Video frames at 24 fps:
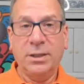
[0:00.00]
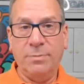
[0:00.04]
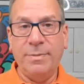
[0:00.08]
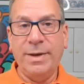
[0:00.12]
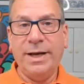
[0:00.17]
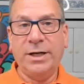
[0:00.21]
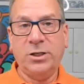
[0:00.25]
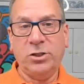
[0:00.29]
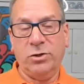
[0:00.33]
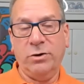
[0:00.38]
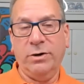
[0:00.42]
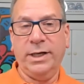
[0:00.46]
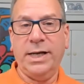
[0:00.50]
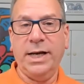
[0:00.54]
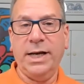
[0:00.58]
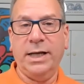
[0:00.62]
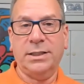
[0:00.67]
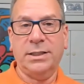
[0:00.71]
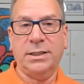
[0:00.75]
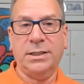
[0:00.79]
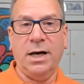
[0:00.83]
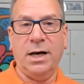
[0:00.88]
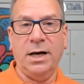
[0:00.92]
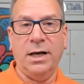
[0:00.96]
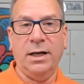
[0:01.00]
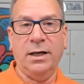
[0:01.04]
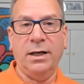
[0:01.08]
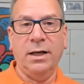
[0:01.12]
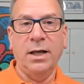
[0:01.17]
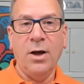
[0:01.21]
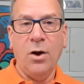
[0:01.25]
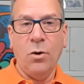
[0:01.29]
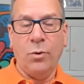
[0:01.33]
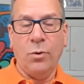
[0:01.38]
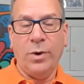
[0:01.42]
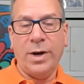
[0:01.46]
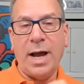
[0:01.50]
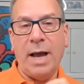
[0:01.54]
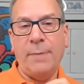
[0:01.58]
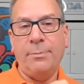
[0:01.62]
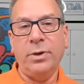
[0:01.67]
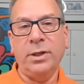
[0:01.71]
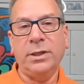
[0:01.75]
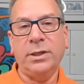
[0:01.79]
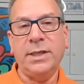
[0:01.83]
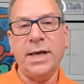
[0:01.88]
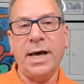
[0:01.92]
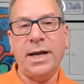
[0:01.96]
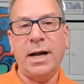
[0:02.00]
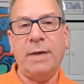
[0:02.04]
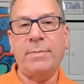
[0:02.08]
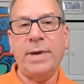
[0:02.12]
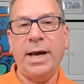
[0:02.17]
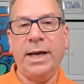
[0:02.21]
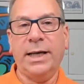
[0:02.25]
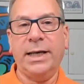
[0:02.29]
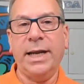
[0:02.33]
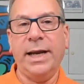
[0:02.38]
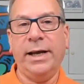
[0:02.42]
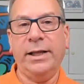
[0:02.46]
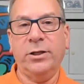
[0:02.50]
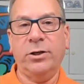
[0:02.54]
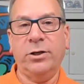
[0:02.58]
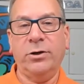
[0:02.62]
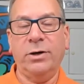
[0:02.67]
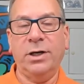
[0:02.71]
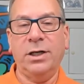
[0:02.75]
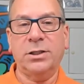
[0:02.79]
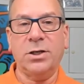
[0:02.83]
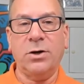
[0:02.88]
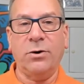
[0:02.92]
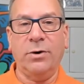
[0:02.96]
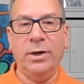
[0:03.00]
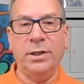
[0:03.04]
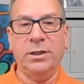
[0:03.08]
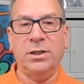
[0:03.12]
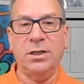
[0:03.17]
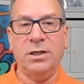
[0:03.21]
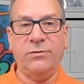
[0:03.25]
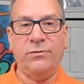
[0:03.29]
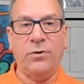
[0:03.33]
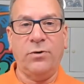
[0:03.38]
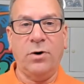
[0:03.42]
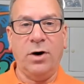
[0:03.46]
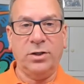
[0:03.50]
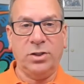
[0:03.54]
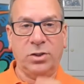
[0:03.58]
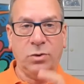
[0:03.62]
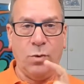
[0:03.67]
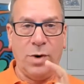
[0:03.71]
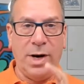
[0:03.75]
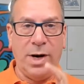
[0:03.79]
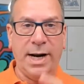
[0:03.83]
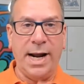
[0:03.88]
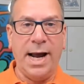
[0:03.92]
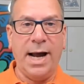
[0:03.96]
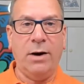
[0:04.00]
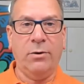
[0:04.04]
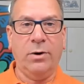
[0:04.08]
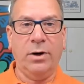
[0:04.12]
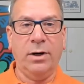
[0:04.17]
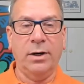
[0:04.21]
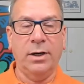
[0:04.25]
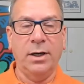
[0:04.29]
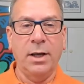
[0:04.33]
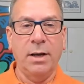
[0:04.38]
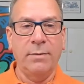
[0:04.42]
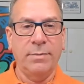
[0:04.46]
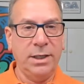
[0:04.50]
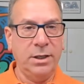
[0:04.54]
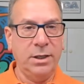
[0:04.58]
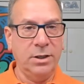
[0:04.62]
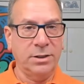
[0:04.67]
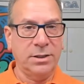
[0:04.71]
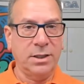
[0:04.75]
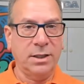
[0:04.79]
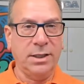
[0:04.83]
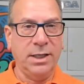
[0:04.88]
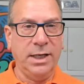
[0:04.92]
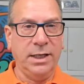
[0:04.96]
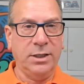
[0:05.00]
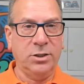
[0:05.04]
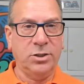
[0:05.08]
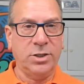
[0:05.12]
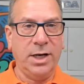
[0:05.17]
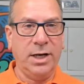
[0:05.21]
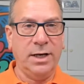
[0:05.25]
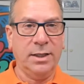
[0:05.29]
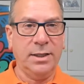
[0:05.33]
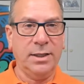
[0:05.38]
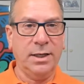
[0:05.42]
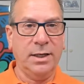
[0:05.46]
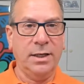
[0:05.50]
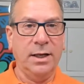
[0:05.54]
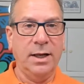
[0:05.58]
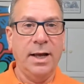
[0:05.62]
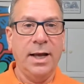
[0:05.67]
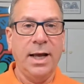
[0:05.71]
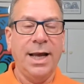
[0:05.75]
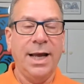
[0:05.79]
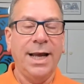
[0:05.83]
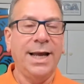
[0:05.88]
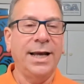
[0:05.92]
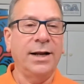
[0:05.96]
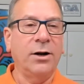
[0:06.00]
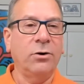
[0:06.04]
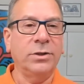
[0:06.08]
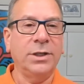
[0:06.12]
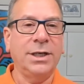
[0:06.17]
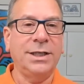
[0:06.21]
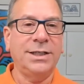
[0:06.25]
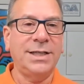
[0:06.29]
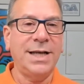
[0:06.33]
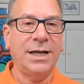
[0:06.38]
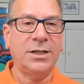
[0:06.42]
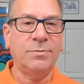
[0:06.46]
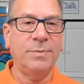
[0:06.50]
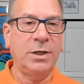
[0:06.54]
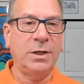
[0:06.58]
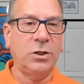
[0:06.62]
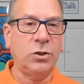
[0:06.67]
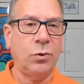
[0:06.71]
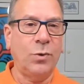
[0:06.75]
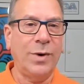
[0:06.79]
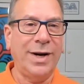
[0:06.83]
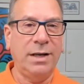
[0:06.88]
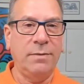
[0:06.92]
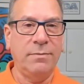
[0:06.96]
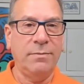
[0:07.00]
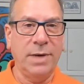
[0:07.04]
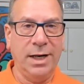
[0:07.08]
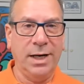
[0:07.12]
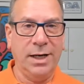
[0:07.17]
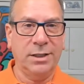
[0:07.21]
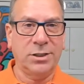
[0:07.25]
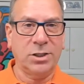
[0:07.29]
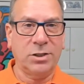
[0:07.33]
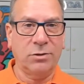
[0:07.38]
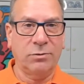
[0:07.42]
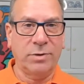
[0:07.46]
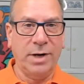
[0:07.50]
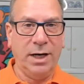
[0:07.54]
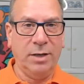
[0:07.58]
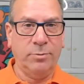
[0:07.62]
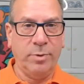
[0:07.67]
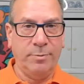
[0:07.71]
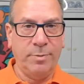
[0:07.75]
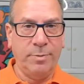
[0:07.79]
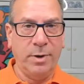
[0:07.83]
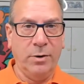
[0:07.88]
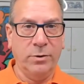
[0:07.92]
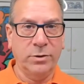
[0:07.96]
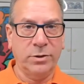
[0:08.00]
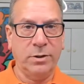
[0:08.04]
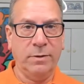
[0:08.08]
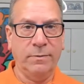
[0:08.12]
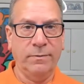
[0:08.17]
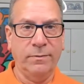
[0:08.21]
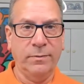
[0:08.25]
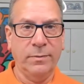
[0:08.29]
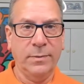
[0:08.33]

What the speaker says: to make sure it gets done. When I put that on my calendar, it's going to default to 1 hour. But here's the thing, Jonathan. It only takes me 20 minutes to write a proposal.